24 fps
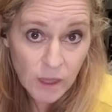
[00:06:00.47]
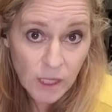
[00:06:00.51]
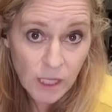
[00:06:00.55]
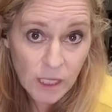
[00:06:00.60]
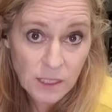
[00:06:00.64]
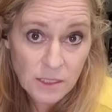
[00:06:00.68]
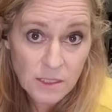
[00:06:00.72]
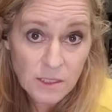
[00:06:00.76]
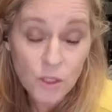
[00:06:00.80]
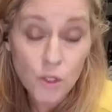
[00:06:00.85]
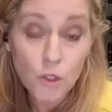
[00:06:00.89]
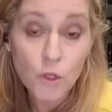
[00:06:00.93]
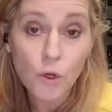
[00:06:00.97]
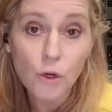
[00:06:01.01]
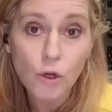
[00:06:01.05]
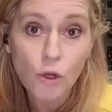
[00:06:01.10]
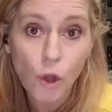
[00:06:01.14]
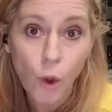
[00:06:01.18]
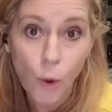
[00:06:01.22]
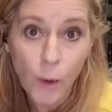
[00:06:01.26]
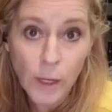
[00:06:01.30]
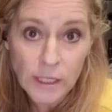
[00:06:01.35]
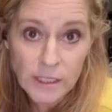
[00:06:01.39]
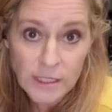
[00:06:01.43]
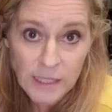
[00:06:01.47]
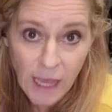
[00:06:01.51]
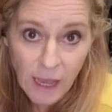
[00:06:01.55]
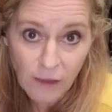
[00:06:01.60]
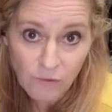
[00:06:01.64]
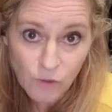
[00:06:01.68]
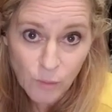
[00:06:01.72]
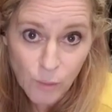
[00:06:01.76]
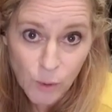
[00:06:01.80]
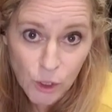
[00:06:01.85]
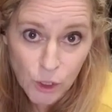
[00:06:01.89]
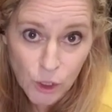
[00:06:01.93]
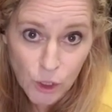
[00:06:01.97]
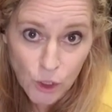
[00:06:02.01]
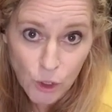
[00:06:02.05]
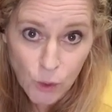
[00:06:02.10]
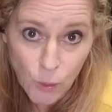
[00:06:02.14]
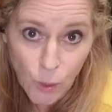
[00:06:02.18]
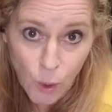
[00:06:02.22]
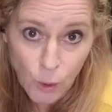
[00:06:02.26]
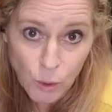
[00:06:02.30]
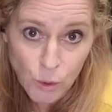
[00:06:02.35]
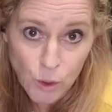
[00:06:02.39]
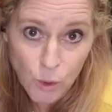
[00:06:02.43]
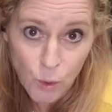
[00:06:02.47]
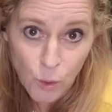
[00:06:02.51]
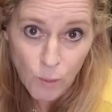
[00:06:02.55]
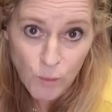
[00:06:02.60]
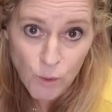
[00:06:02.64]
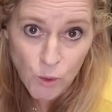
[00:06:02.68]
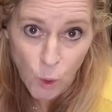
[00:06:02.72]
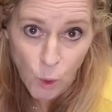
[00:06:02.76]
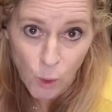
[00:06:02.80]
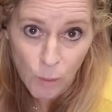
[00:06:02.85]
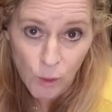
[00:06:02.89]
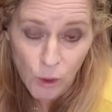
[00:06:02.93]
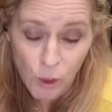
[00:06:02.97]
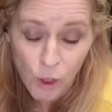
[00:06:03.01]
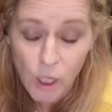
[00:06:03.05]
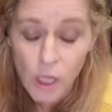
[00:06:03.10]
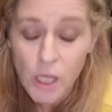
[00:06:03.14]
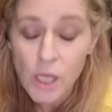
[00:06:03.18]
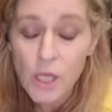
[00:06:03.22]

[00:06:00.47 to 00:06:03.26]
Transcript: this, you're going to have to put a new O2 absorber.